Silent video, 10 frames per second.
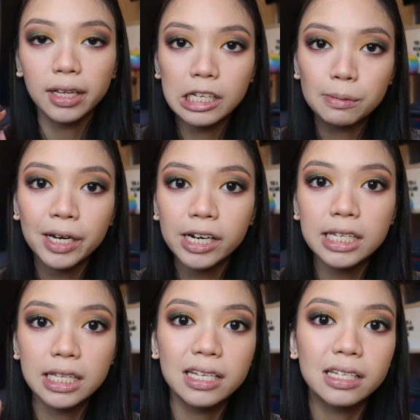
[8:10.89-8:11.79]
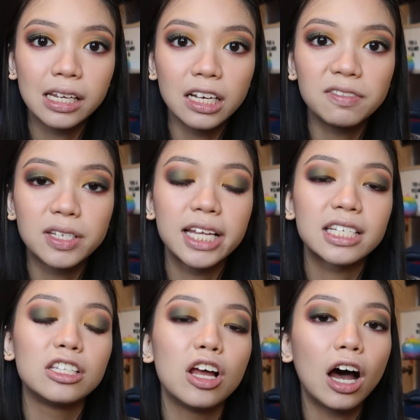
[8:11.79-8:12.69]
The experience this gives
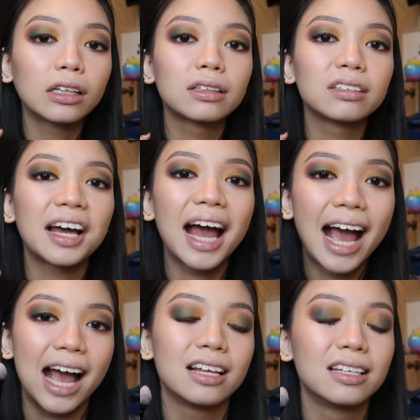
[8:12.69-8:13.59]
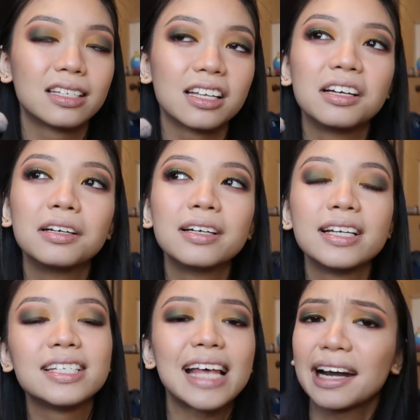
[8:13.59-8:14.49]
is not as
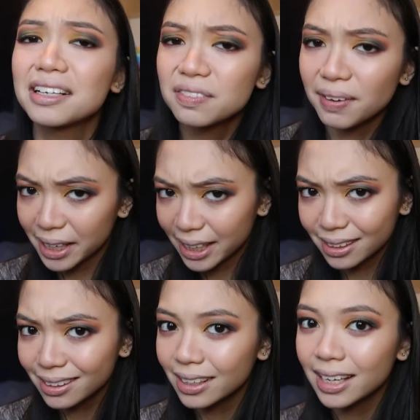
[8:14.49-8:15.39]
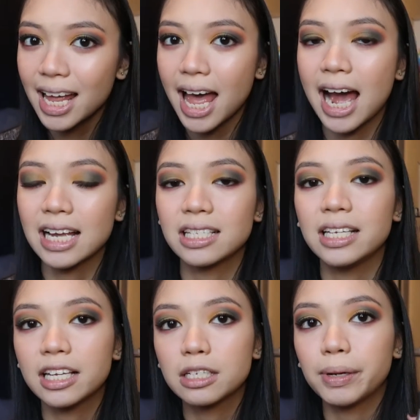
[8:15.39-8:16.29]
satisfying as
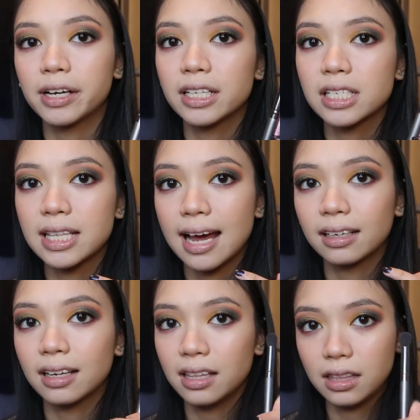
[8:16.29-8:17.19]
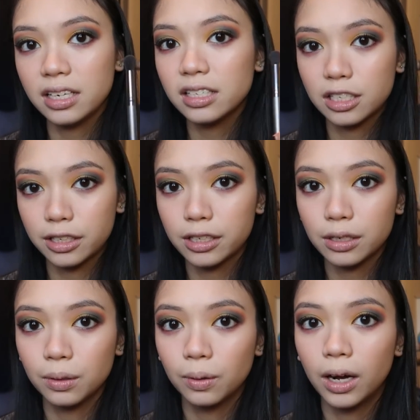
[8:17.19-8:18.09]
the experience that these
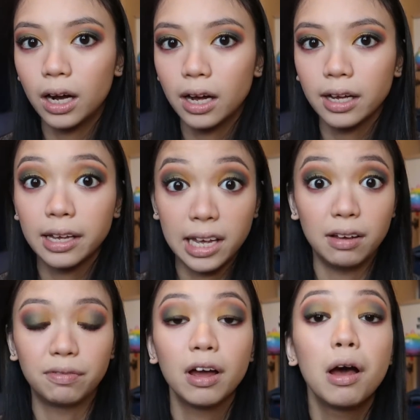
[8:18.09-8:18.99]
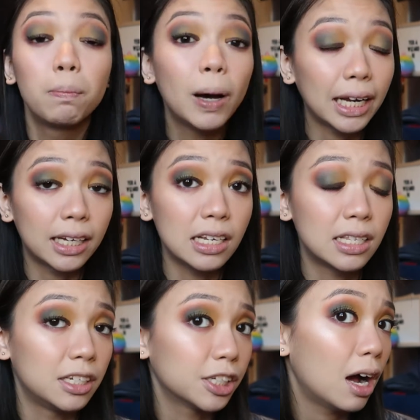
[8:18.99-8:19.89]
2 give. But it does
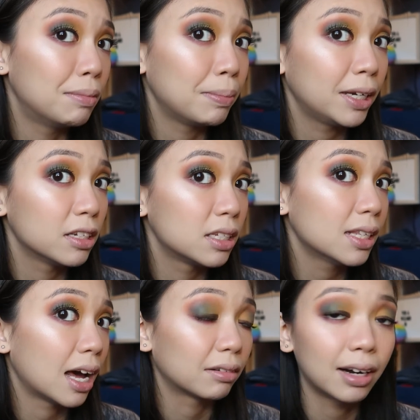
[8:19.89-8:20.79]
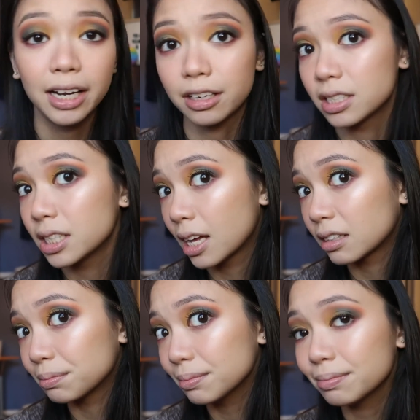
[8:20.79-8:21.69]
the job. I mean, you see that, right? You see
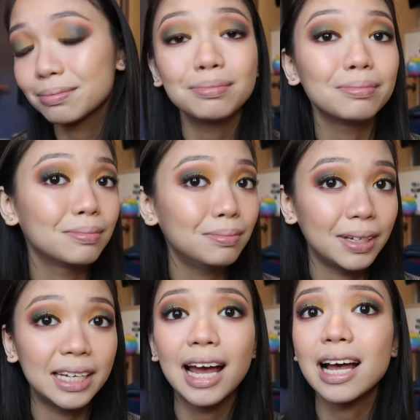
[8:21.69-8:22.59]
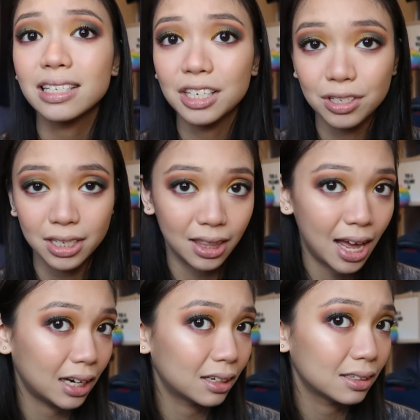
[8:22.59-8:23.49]
that? Yes, you see
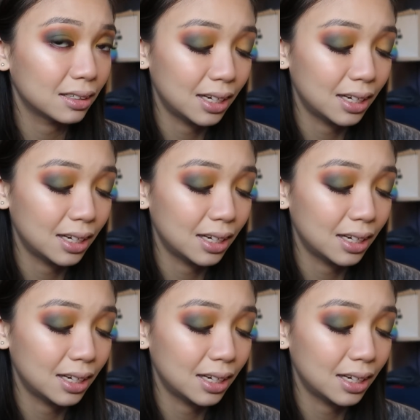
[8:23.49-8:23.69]
that.